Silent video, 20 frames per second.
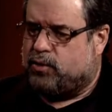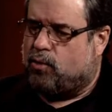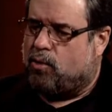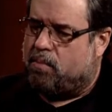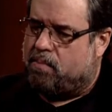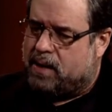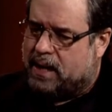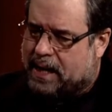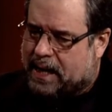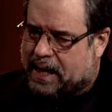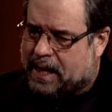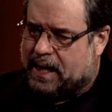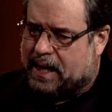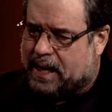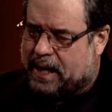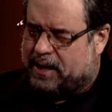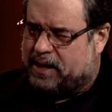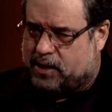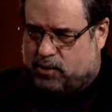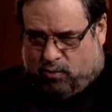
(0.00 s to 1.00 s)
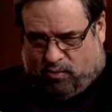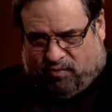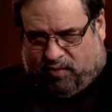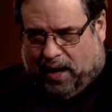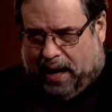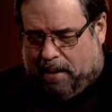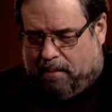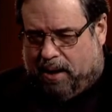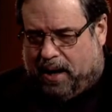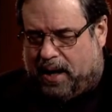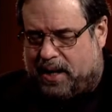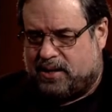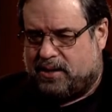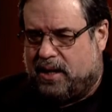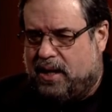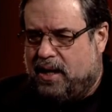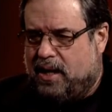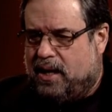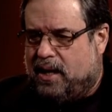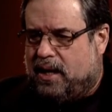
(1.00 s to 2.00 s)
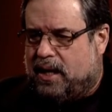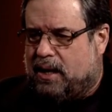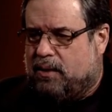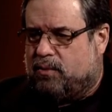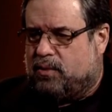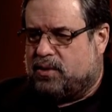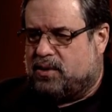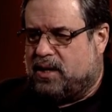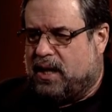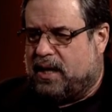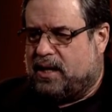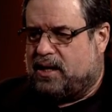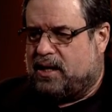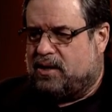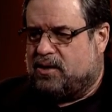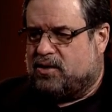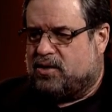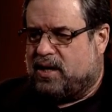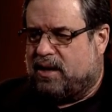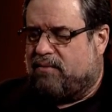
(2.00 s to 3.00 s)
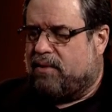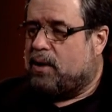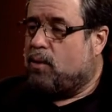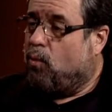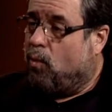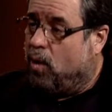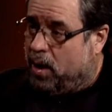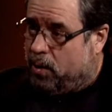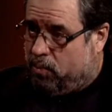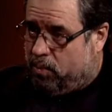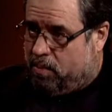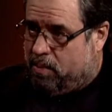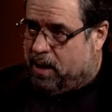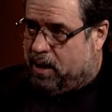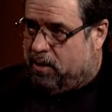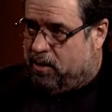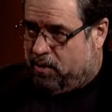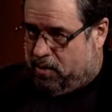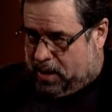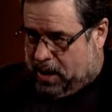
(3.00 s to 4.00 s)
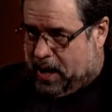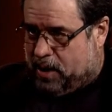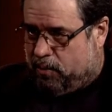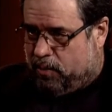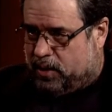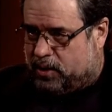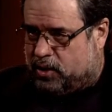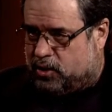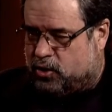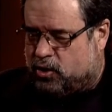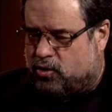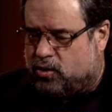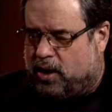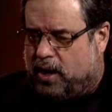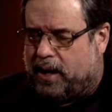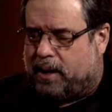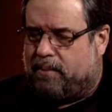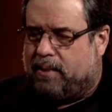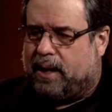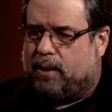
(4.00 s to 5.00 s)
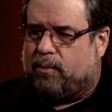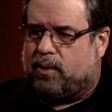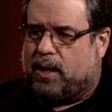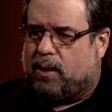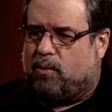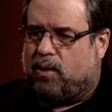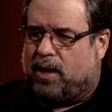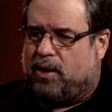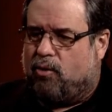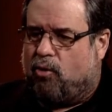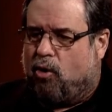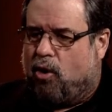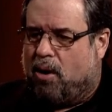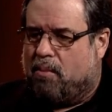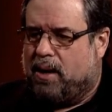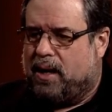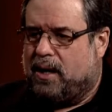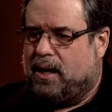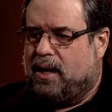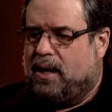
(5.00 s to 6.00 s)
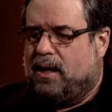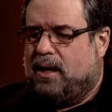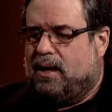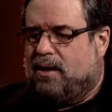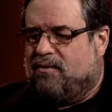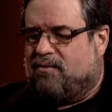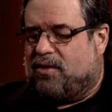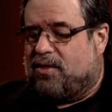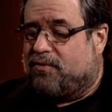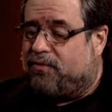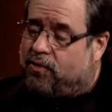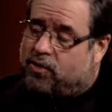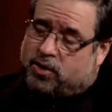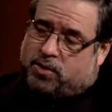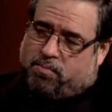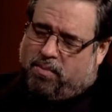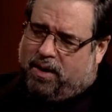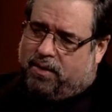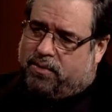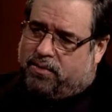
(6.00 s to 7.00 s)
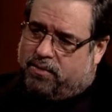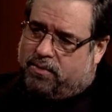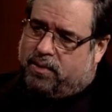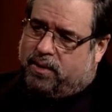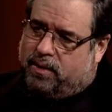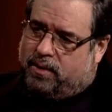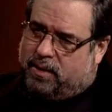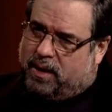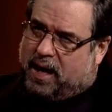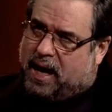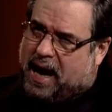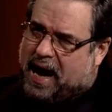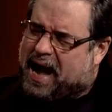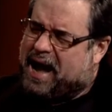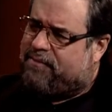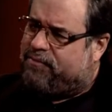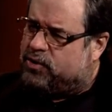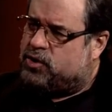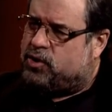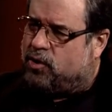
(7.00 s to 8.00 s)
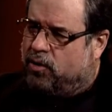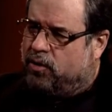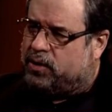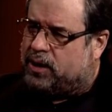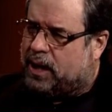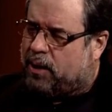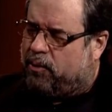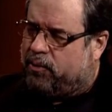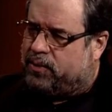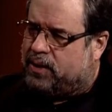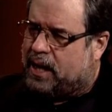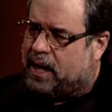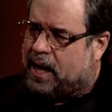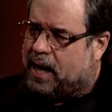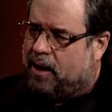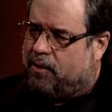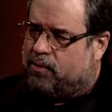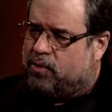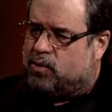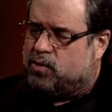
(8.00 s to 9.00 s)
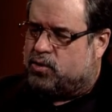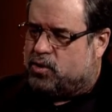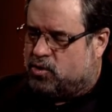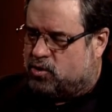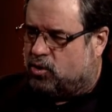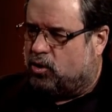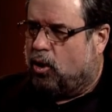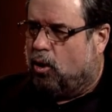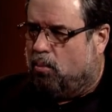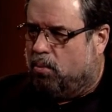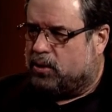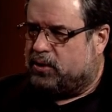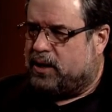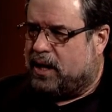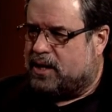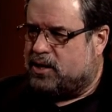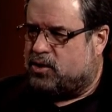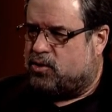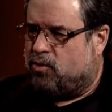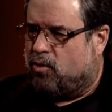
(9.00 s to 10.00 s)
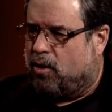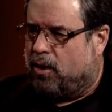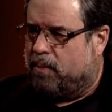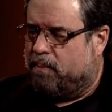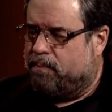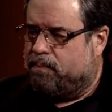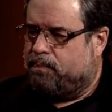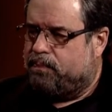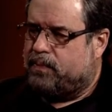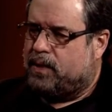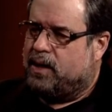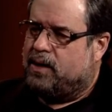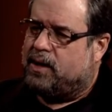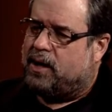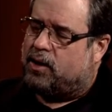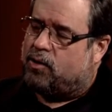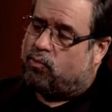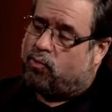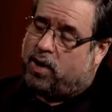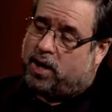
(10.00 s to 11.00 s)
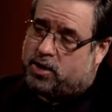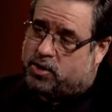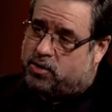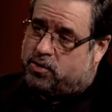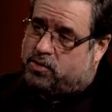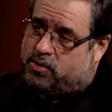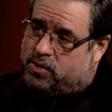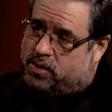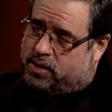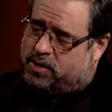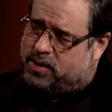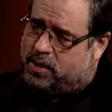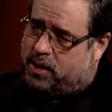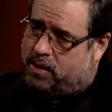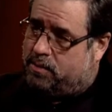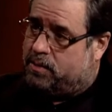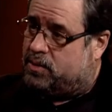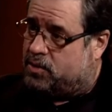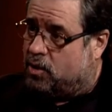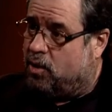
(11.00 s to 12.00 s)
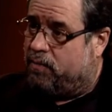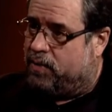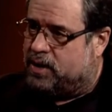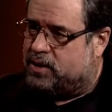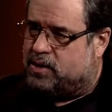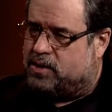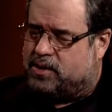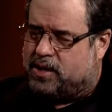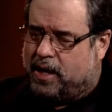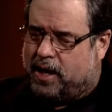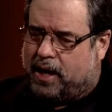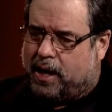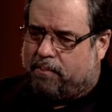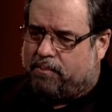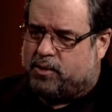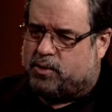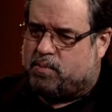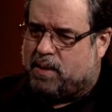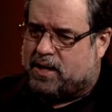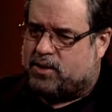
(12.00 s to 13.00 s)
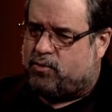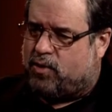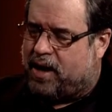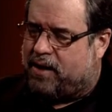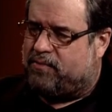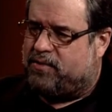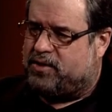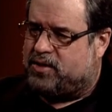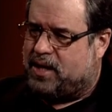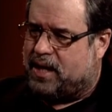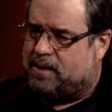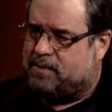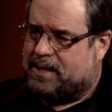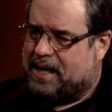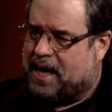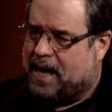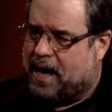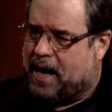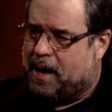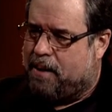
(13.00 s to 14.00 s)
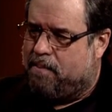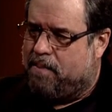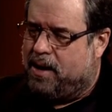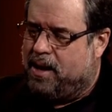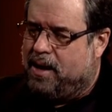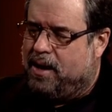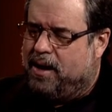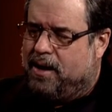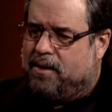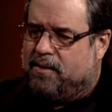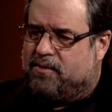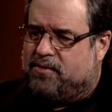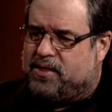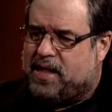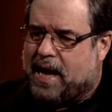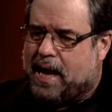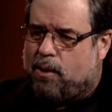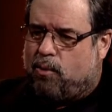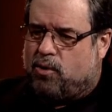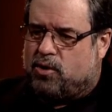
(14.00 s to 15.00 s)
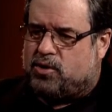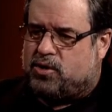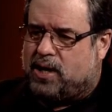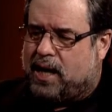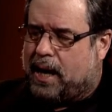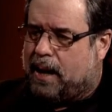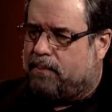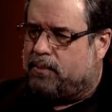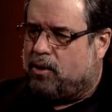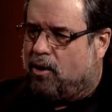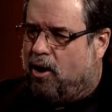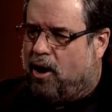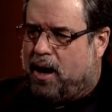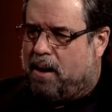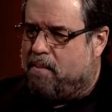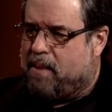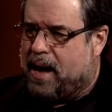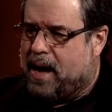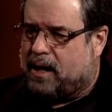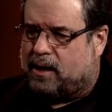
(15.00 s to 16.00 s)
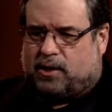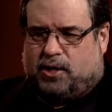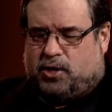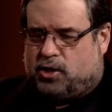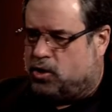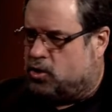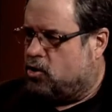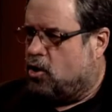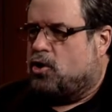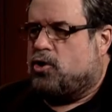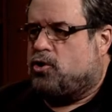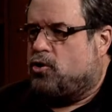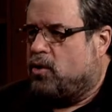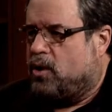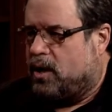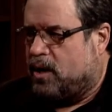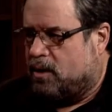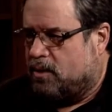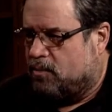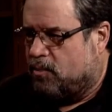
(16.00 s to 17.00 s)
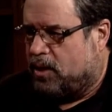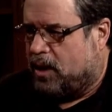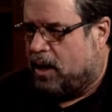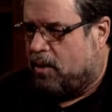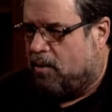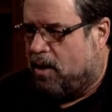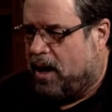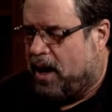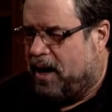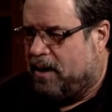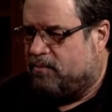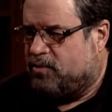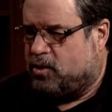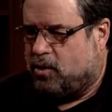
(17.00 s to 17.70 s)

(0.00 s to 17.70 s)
We were beginning to get, these were flybys. It was 1971 when Mariner 9 went that you're talking about, where they went into orbit. For the first month and a half or so that they were there, there was this global dust storm. Now the Russians had sent, the Soviets had sent a couple of spacecraft at the same time. They were set up to automatically just start shooting when they arrived.